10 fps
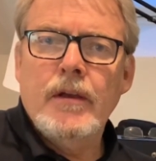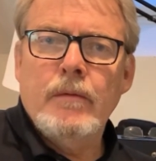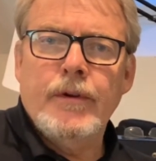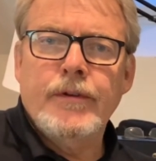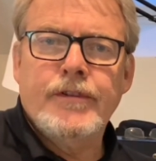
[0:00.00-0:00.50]

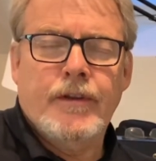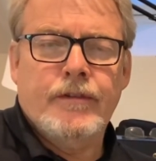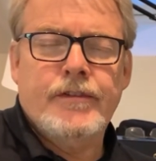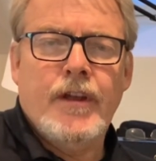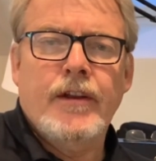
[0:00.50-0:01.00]
where you set
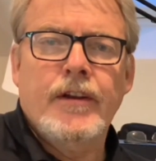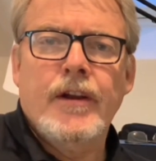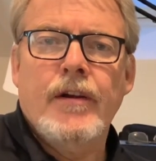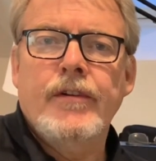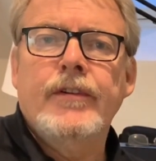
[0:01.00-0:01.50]
the standing
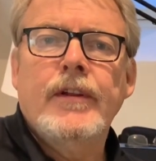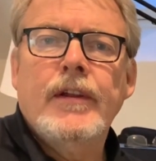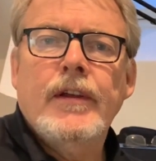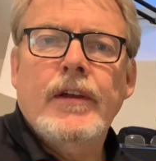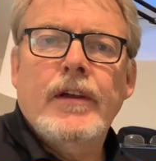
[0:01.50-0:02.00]
current
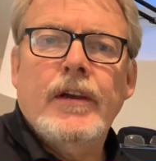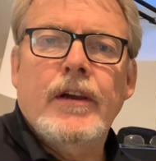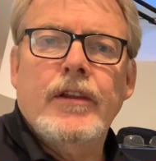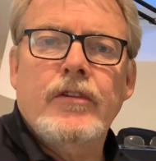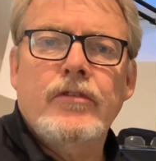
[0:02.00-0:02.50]

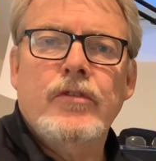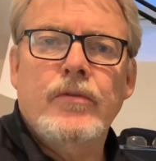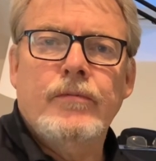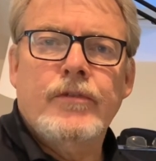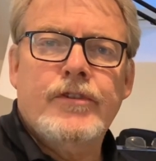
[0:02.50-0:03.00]
and then
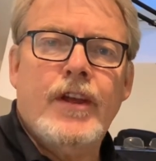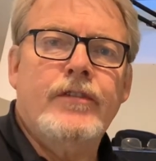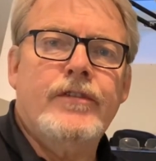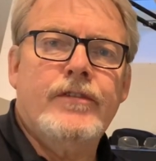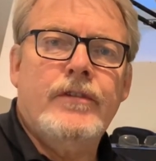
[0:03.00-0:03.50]
you
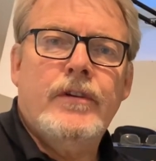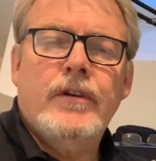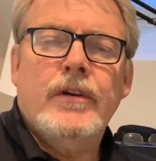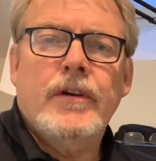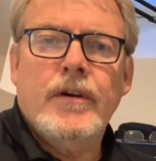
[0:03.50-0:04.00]
sense
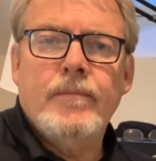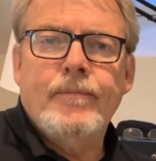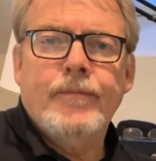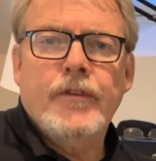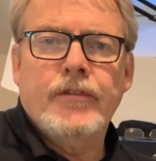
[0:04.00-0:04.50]

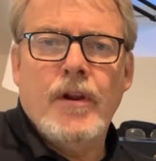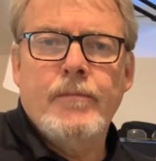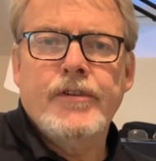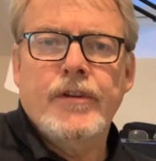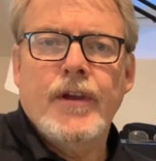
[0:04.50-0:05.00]
the
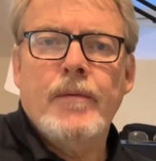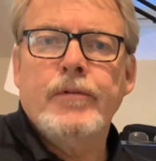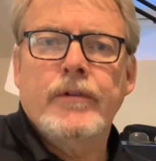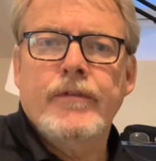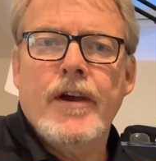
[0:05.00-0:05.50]
temperature in the
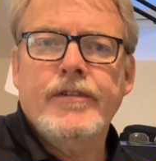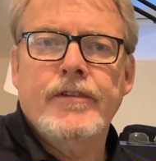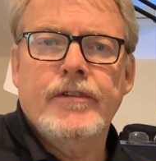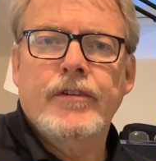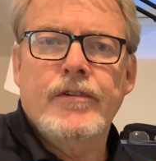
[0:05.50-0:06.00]
output
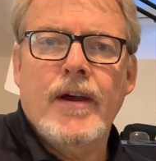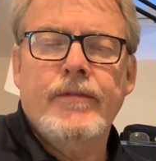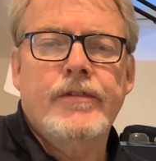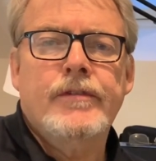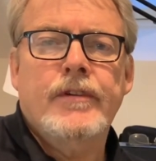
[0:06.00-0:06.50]
devices and the
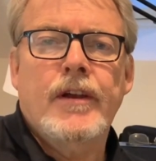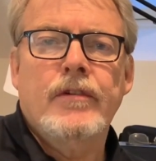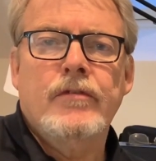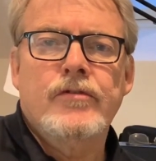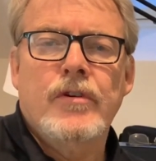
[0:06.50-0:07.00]
drivers
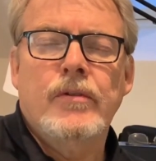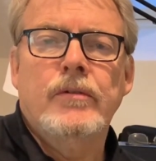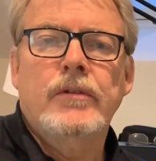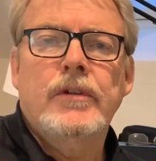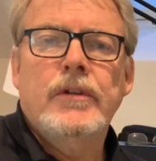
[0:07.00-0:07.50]
and
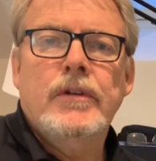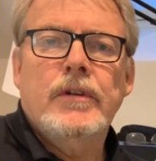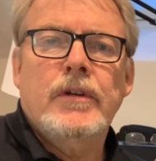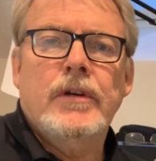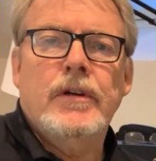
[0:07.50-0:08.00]
control
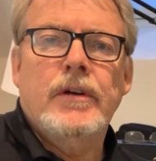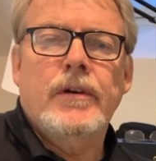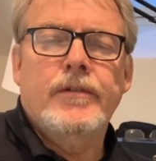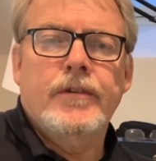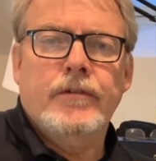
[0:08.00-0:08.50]

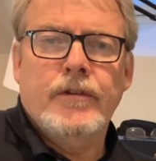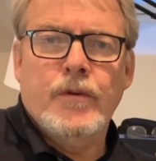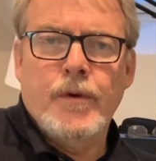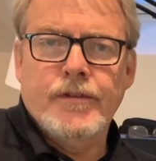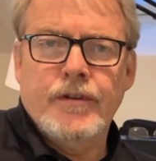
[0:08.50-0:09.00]
the
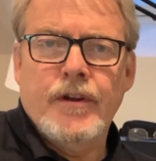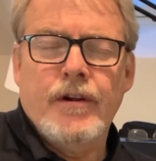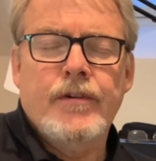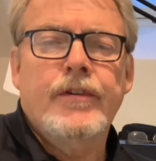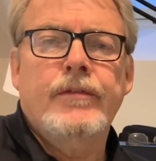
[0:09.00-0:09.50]
quiescent
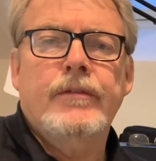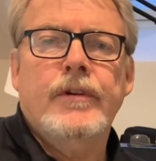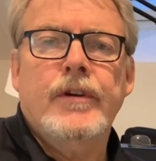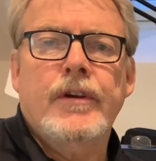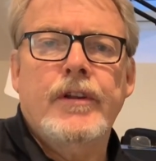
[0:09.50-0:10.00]
current
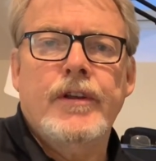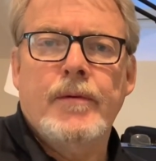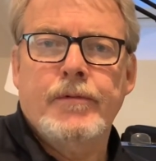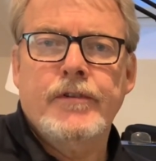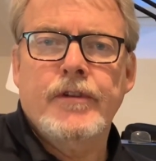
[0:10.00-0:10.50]
in the
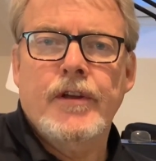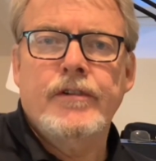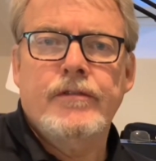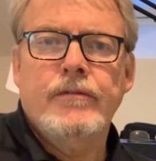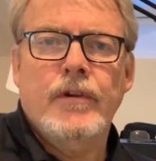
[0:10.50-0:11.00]
output
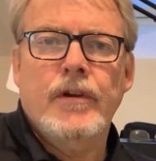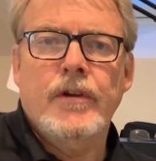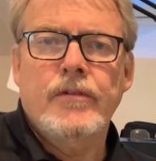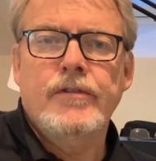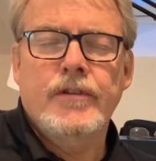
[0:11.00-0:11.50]
stage
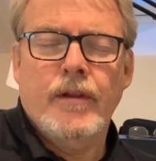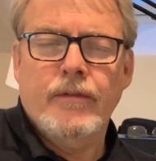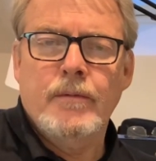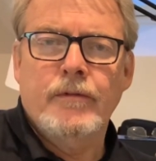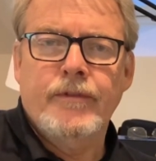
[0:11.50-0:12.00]
using that
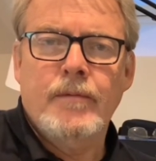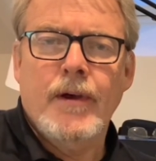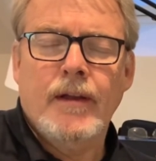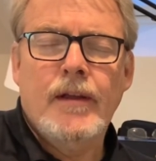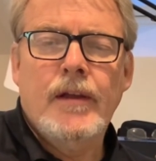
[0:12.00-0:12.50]
thermal feedback.